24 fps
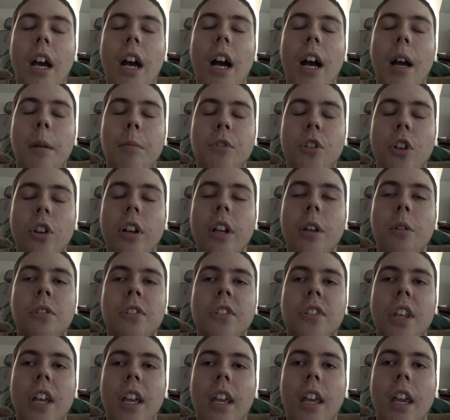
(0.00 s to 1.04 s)
I'm certain he
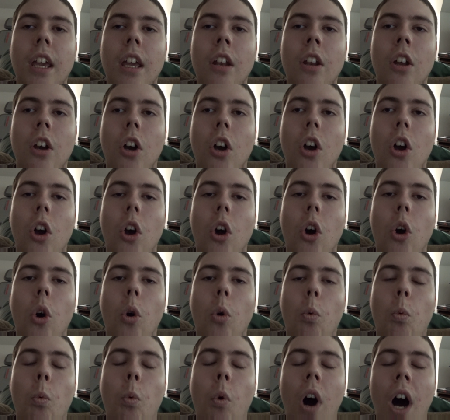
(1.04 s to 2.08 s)
was thinking,
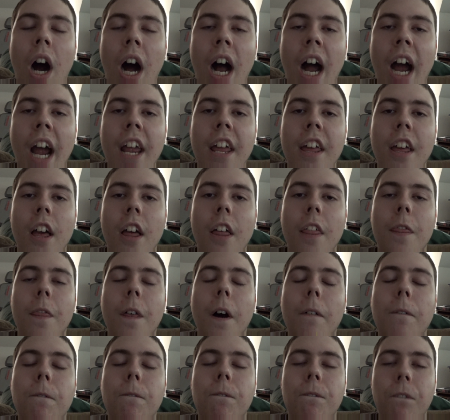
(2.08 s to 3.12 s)
why the